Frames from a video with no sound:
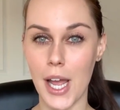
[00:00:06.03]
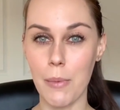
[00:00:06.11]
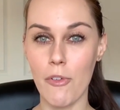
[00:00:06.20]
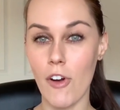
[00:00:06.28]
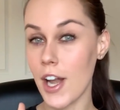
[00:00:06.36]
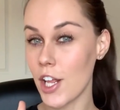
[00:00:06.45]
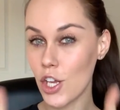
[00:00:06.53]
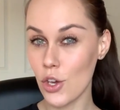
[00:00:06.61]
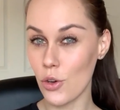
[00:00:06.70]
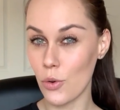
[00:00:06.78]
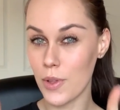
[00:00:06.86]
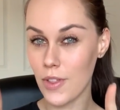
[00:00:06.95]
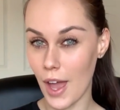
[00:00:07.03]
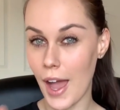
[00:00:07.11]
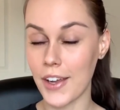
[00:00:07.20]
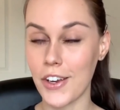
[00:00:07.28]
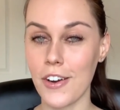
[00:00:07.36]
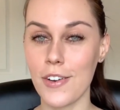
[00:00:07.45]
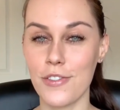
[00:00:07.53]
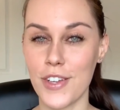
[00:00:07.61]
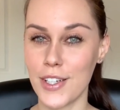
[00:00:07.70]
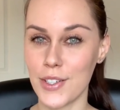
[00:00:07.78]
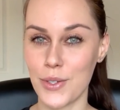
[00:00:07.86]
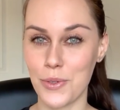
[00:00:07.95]
and providing you with accurate
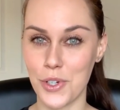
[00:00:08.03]
fitness,